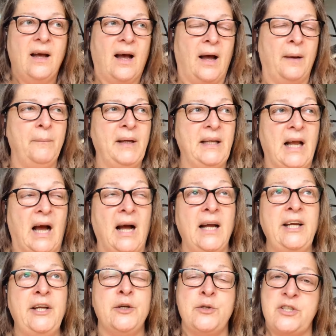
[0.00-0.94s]
I mean,
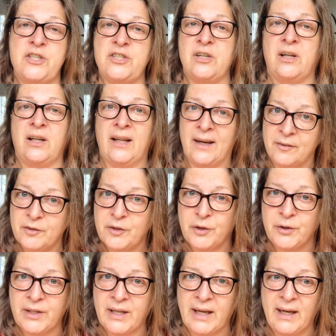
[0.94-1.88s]
I used to love
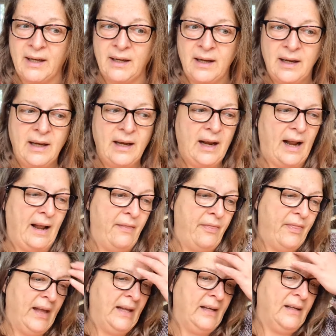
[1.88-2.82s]
cooking,
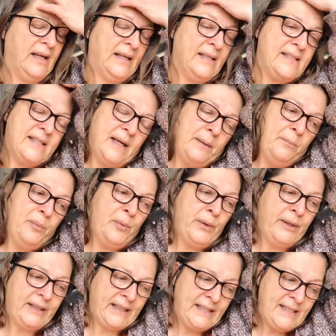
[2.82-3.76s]
and then at some
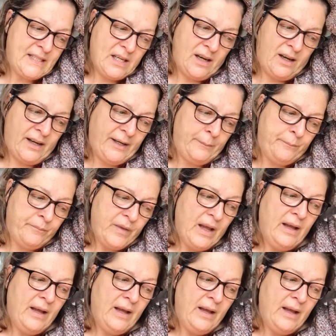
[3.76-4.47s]
point in time,